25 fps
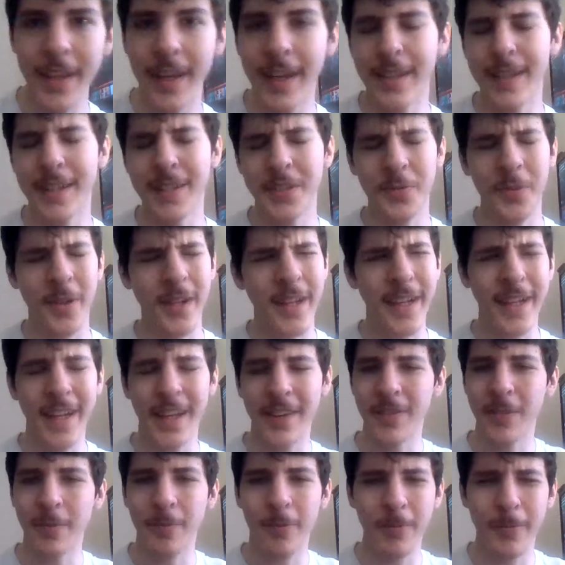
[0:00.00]
yeah, that's why I
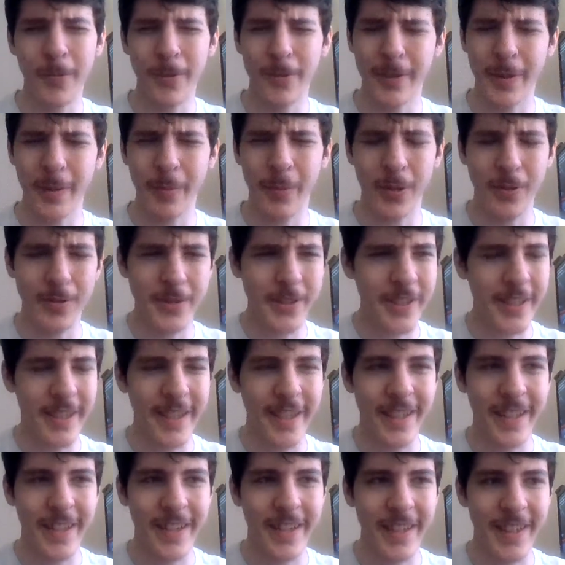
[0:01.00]
haven't been reposting
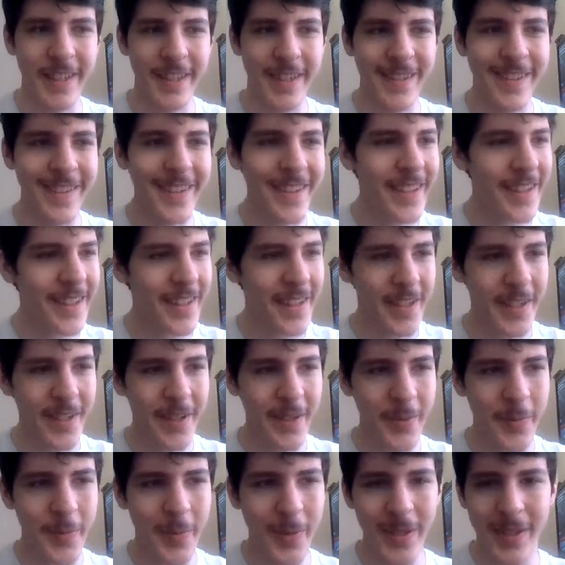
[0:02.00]
anything.
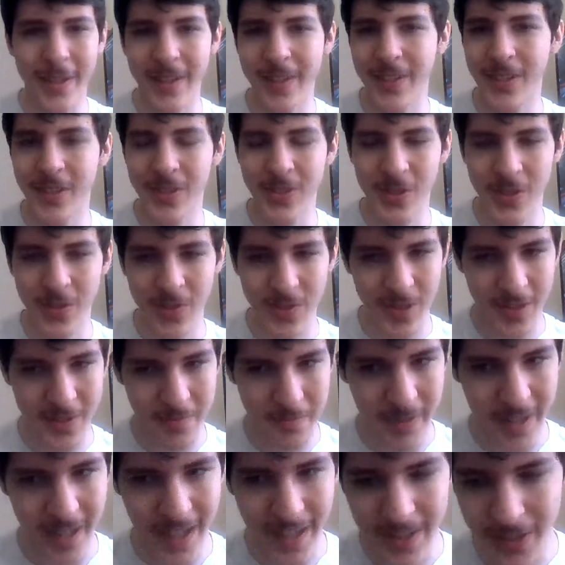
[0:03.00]
But trust
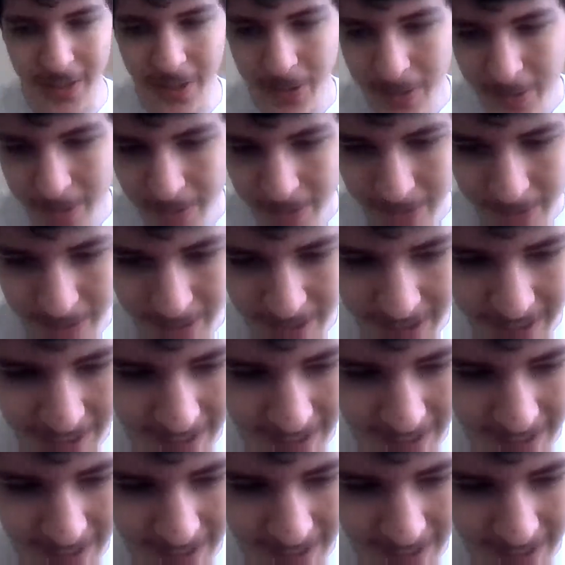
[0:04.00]
me, I do